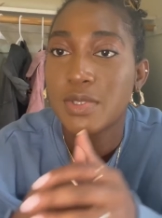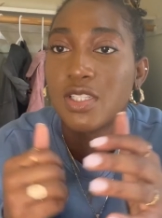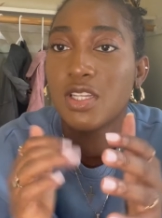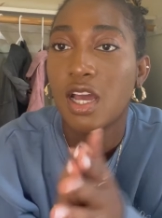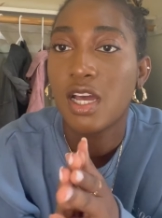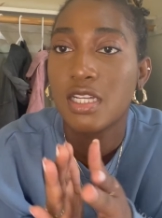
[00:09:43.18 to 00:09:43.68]
but
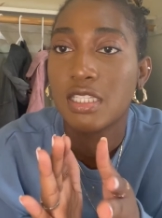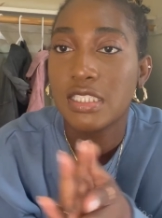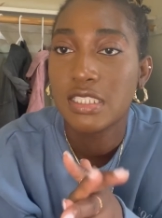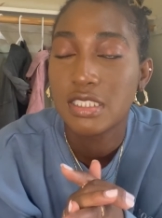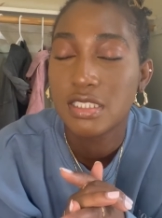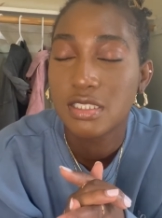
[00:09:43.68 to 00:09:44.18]
not
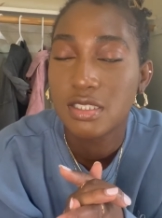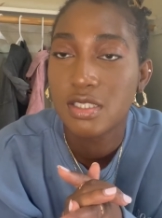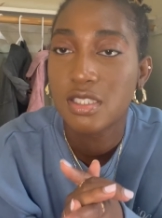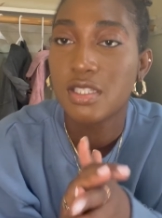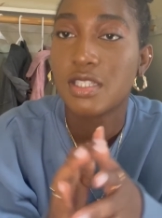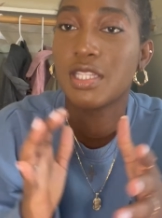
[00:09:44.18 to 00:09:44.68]
least,
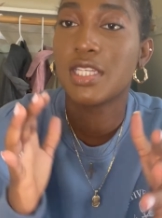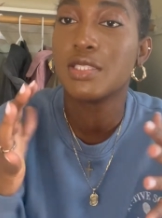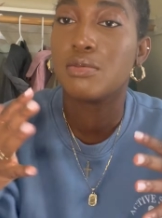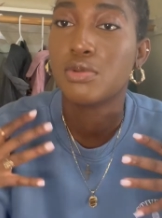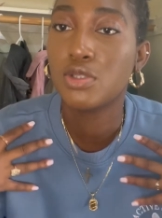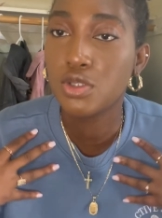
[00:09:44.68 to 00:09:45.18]
this
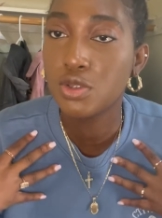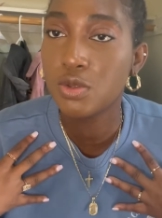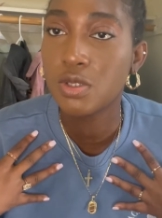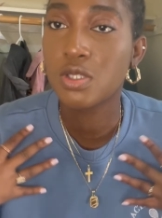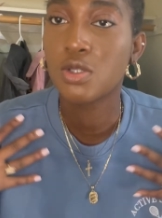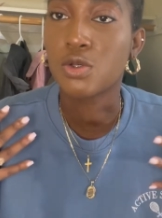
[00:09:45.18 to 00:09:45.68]
blue
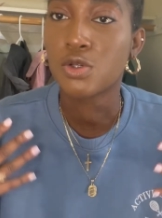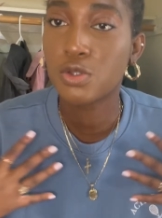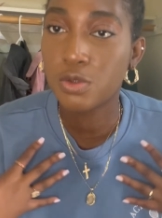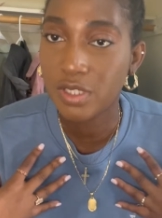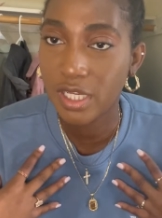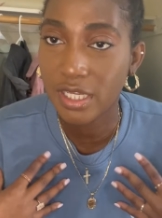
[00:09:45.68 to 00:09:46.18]
crew
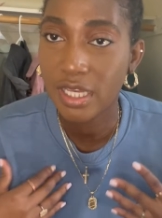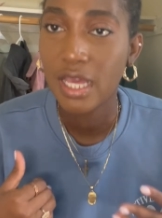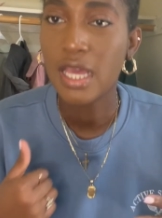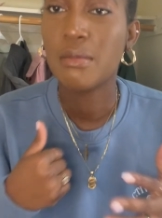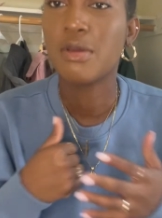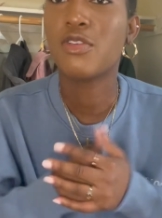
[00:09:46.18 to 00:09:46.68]
neck.
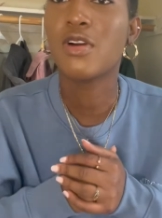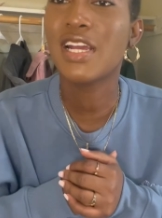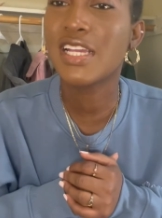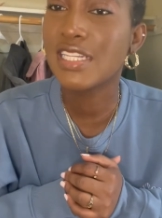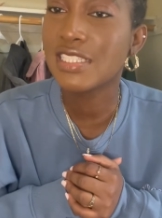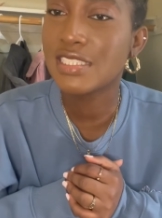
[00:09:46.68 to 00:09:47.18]
Before I
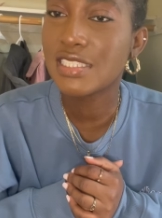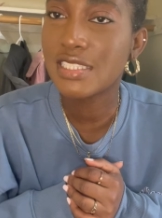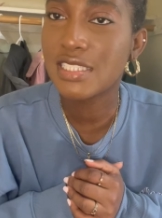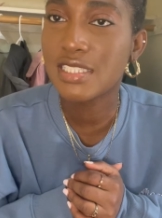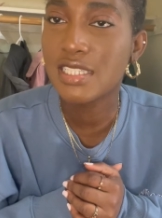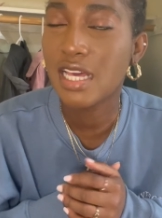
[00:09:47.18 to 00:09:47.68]
get into
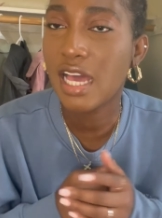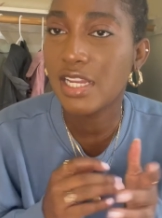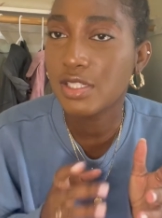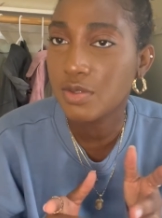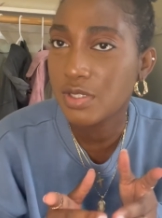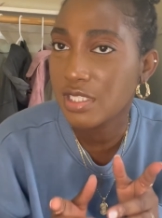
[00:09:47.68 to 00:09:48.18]
this, I
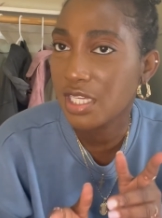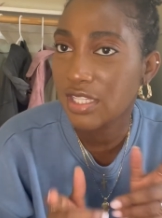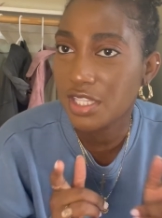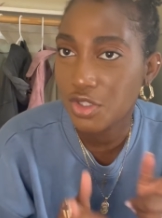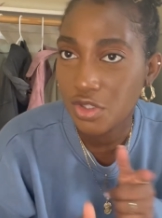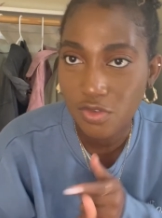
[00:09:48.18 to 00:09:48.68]
just want to say
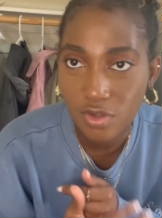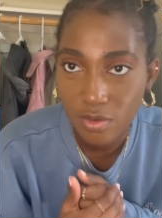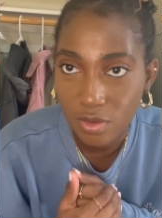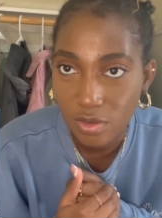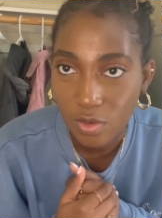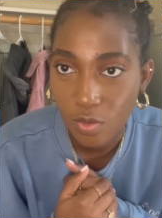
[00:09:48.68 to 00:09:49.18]
thank you for
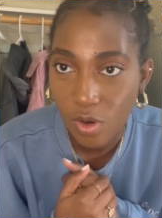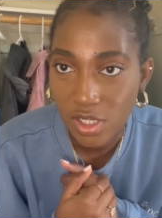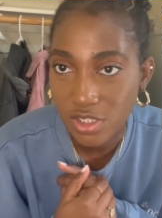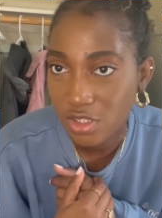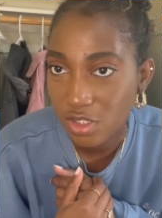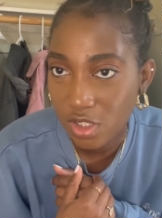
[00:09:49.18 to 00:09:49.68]

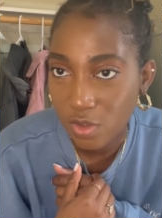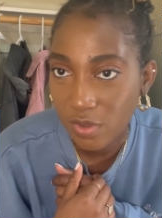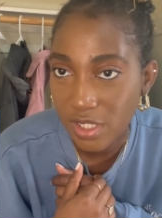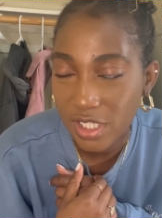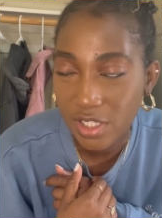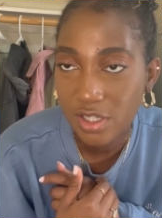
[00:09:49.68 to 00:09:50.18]
watching all the way
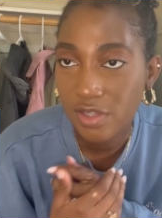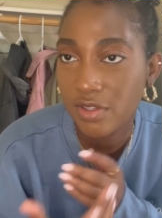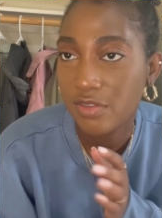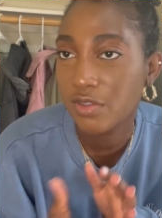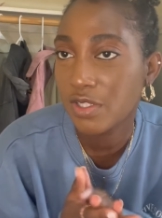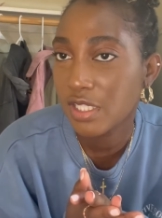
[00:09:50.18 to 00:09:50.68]
here. Even
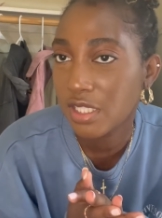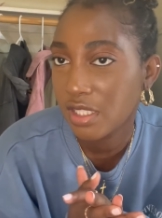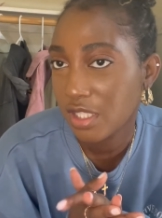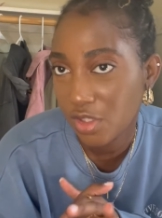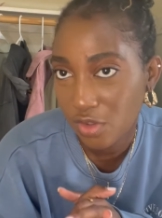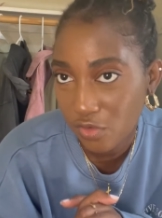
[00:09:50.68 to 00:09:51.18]
if you didn't,
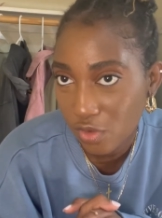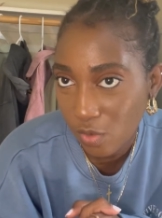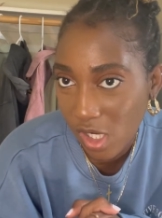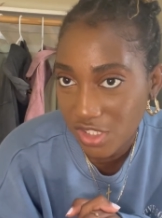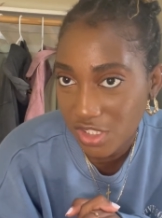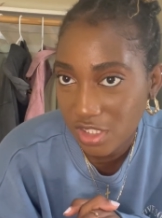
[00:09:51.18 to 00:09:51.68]
thank you for
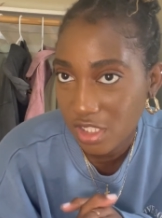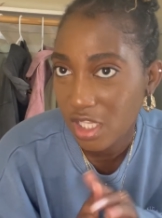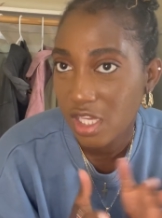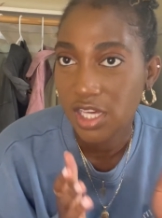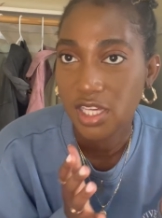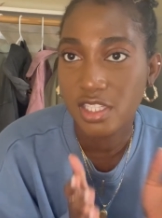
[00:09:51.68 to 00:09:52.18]
watching.
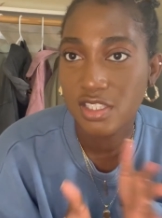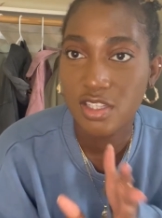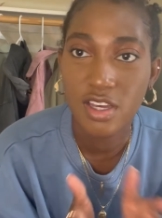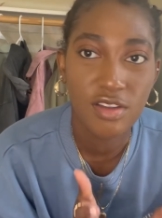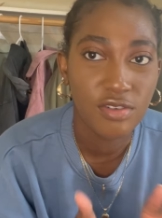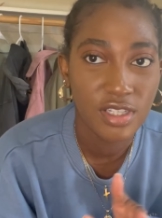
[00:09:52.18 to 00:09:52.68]
It's not
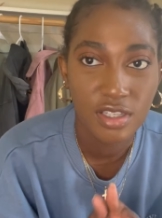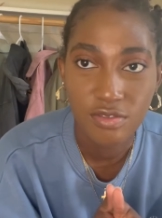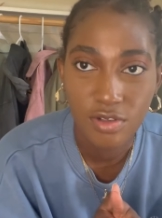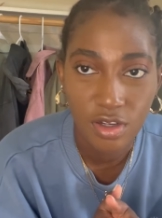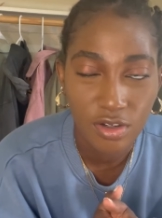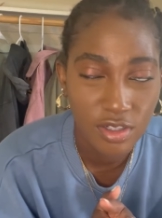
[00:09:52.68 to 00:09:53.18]
an everyday
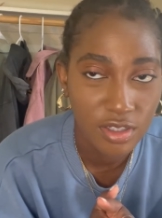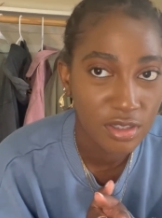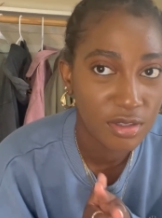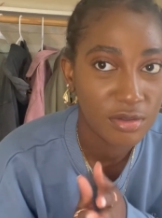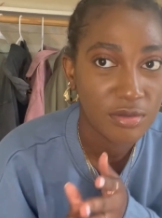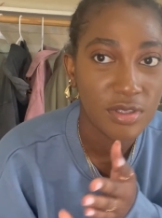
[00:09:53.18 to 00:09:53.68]
vlog.
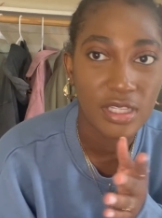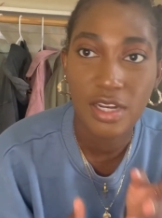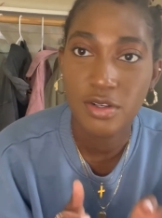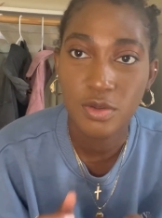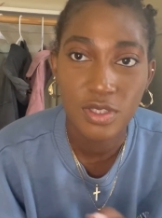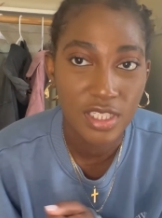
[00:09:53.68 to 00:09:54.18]
I don't
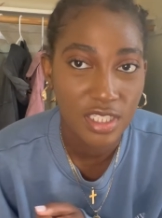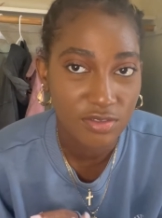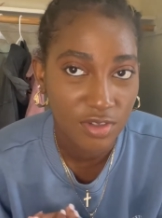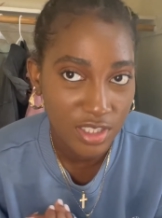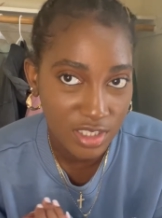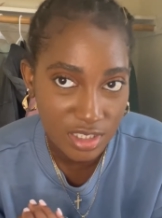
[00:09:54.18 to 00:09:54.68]
know when the next
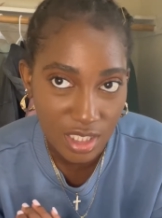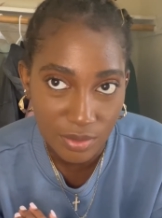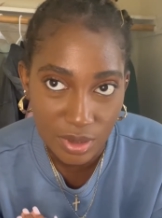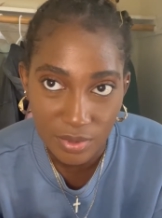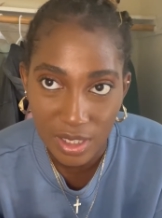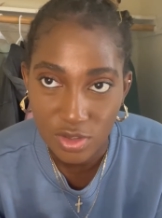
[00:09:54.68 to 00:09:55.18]
vlog is
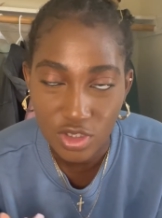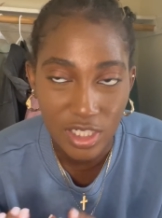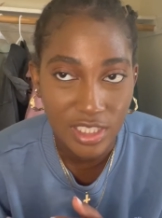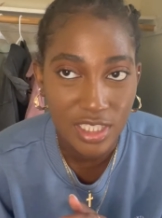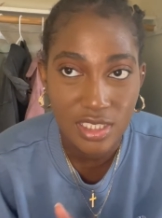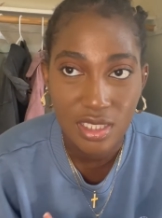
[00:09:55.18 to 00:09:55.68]
coming, but I'll try to
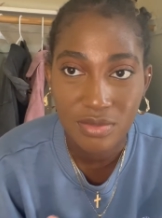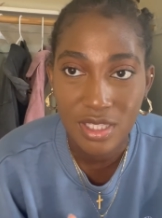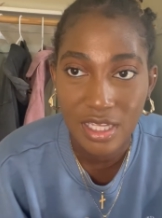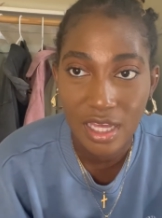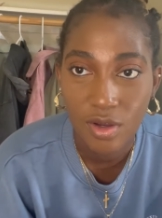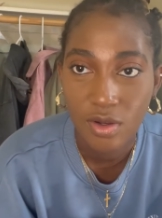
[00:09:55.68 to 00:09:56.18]
get something
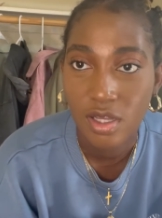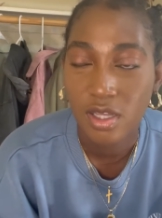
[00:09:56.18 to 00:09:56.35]
out.